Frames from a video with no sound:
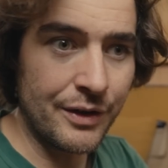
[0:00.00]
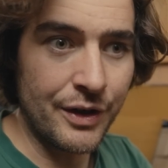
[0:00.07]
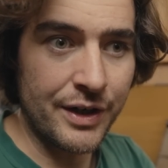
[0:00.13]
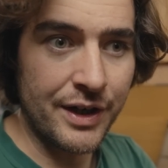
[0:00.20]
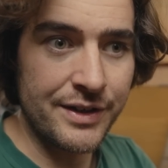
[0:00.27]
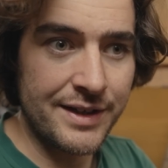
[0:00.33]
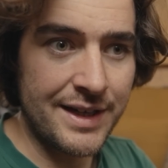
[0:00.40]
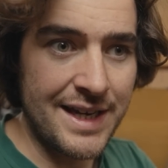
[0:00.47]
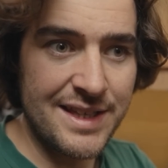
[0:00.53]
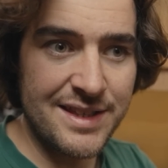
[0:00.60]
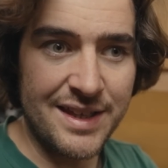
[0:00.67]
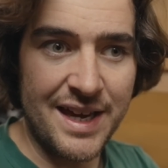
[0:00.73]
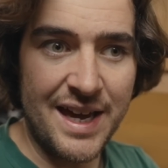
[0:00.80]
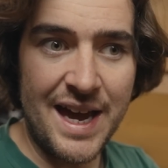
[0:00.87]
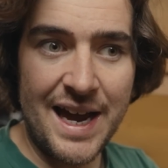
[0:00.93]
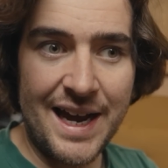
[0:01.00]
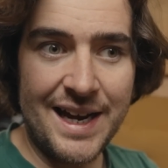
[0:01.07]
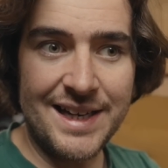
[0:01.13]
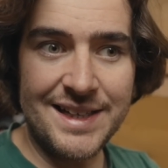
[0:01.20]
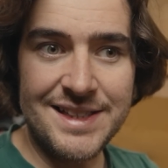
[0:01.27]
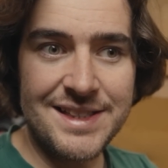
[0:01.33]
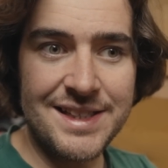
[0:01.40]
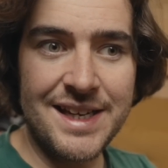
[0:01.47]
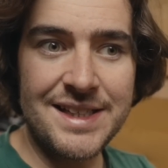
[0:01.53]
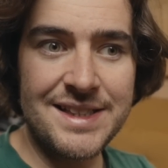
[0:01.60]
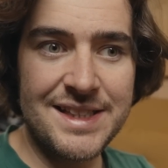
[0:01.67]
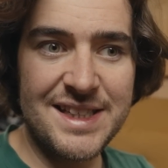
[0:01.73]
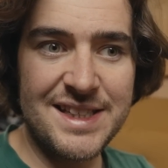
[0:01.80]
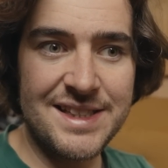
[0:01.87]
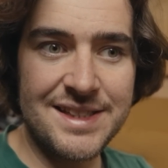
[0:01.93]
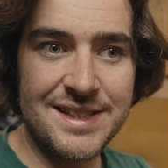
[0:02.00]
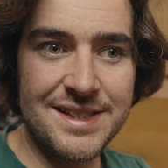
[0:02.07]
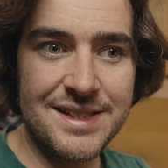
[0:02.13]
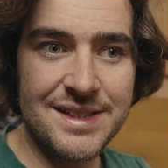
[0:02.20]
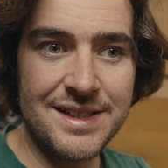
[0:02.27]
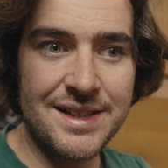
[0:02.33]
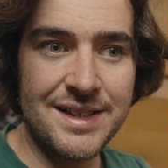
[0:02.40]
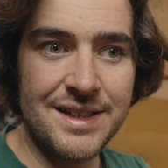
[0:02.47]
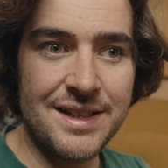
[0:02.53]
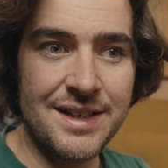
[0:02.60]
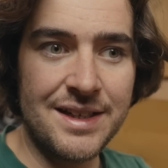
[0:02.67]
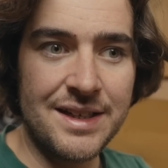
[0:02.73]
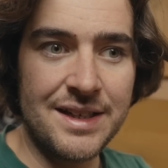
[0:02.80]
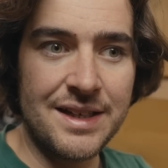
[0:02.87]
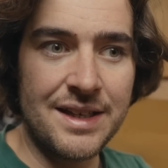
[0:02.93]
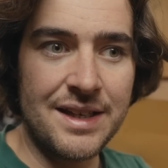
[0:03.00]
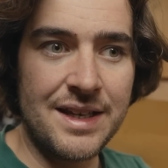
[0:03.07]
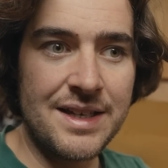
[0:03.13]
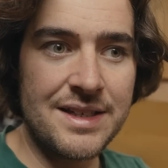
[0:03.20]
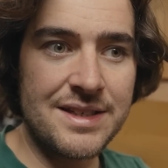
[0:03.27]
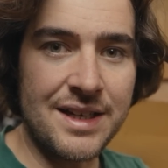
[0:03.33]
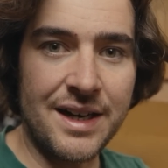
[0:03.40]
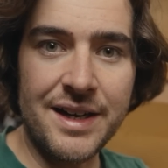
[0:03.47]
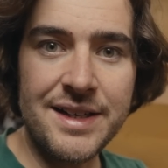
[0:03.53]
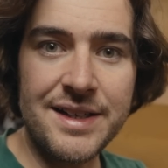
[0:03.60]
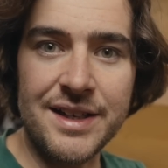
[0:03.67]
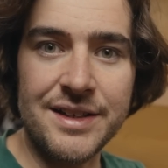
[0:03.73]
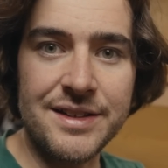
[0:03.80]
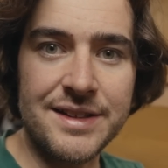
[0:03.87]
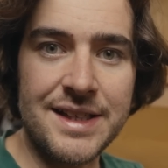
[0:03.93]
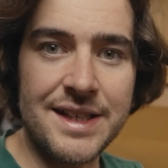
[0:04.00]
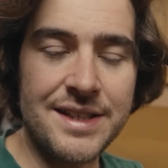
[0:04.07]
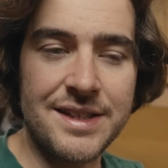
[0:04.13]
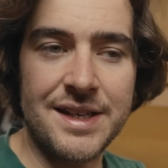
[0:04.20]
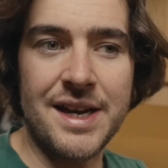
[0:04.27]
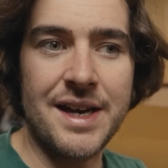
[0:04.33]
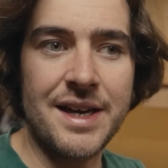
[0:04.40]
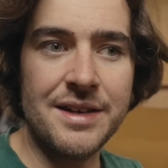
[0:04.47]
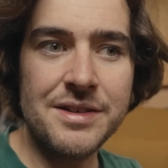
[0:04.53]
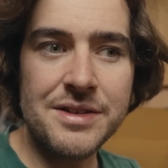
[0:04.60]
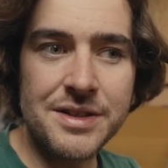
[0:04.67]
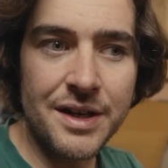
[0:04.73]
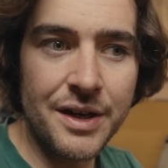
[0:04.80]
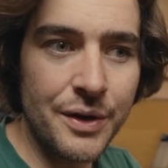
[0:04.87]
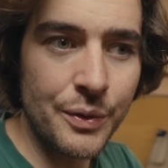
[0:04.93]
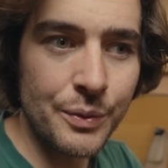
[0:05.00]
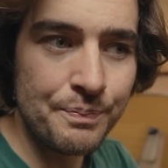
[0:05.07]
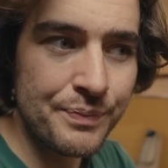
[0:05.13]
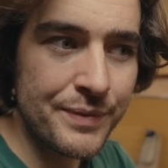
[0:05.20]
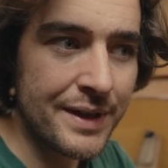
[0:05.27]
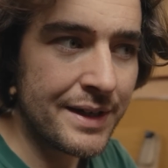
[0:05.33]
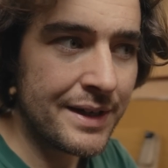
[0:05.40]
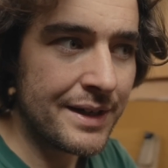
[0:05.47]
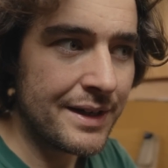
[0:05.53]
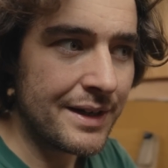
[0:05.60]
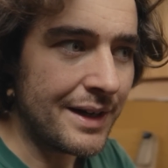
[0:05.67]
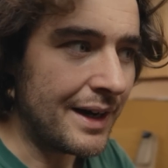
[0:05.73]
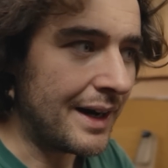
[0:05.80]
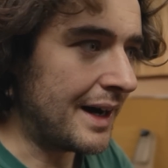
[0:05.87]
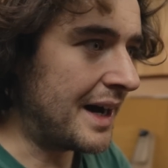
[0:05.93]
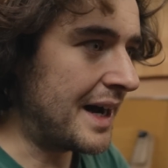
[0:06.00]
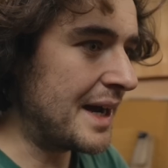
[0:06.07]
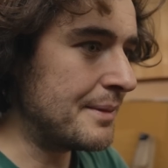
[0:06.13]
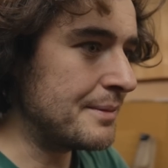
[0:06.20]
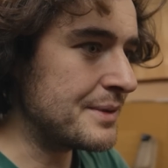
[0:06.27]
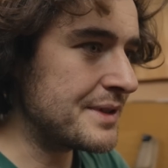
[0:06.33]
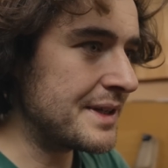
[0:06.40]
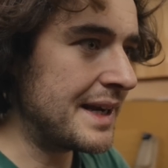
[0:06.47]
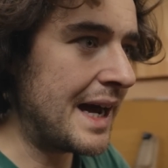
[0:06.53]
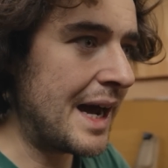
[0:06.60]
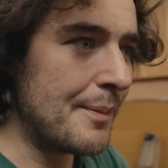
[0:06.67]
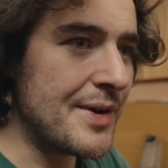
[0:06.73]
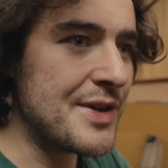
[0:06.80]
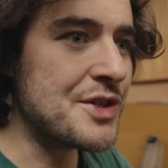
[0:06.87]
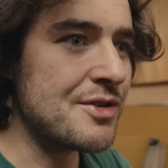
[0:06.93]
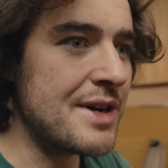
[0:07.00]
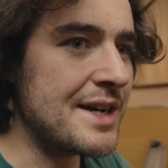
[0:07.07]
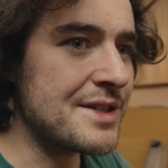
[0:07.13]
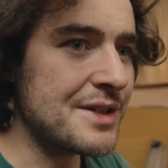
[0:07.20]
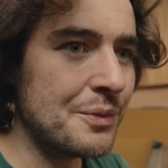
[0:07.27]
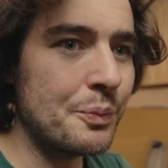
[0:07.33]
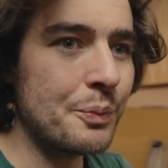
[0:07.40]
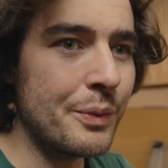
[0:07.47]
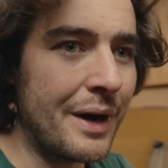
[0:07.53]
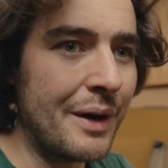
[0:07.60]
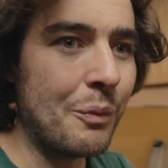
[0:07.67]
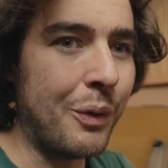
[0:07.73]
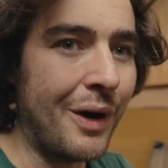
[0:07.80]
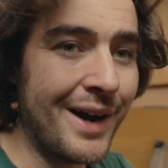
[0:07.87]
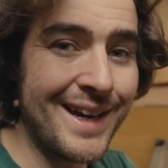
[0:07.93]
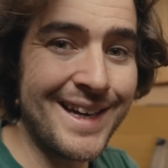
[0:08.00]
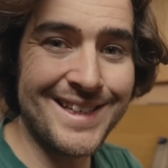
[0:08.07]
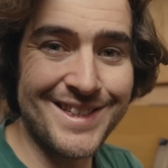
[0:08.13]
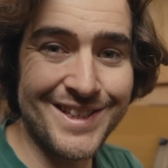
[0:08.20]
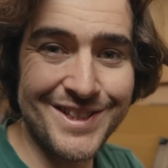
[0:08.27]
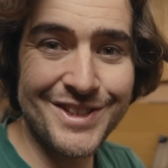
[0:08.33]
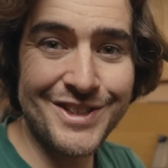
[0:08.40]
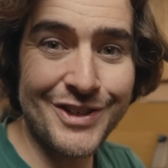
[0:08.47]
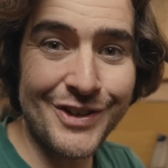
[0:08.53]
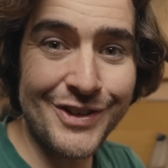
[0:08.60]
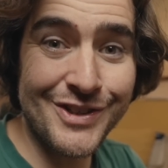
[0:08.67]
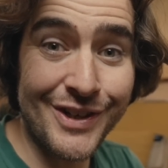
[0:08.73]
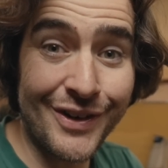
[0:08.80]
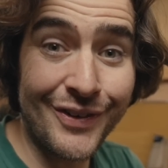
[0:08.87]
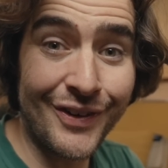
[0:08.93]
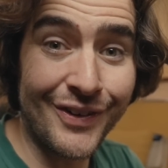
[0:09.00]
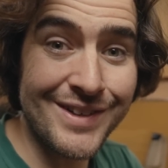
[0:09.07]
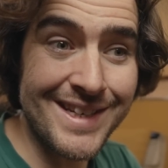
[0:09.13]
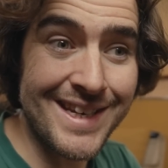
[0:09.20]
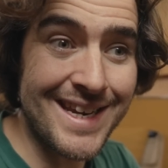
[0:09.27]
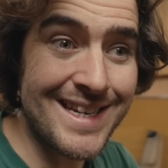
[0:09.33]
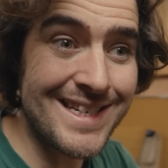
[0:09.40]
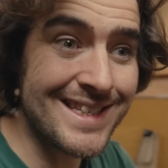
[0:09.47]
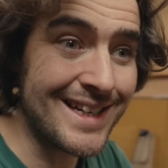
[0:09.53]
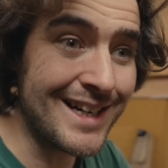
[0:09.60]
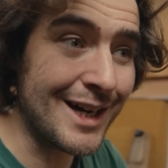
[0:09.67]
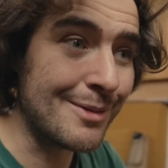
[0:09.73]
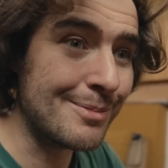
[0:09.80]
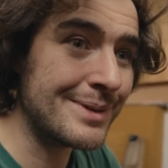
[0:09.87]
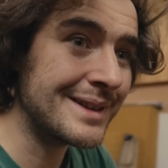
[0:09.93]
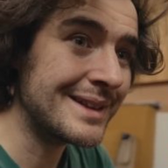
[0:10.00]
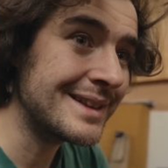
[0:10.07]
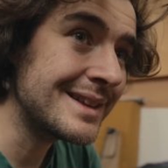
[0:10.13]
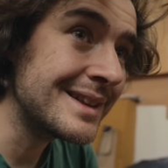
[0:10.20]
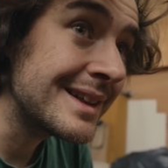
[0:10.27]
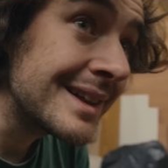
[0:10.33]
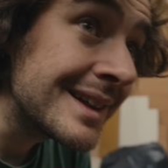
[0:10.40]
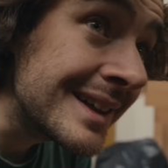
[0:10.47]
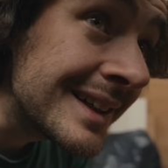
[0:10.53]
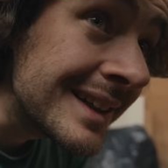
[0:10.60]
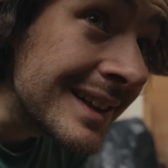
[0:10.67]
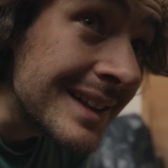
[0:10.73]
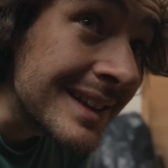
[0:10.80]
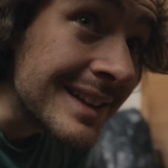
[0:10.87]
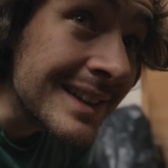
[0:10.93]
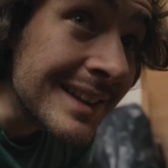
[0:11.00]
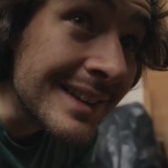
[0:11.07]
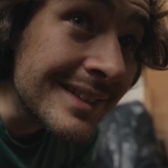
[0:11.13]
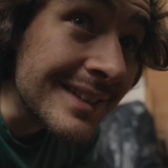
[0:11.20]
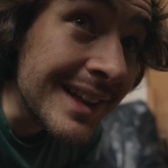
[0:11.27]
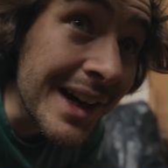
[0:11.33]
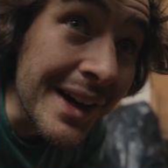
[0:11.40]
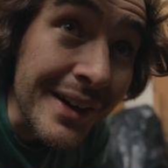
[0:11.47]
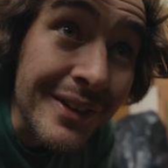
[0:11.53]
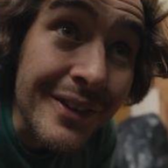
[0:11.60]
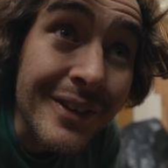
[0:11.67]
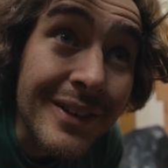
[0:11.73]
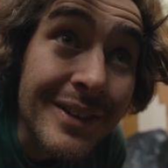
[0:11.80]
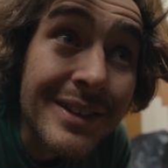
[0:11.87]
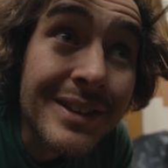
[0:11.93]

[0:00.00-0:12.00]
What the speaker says: look underneath it, and it's tidy underneath there. So I'm still at a mystery as to why it just took so long to heat up. I don't know.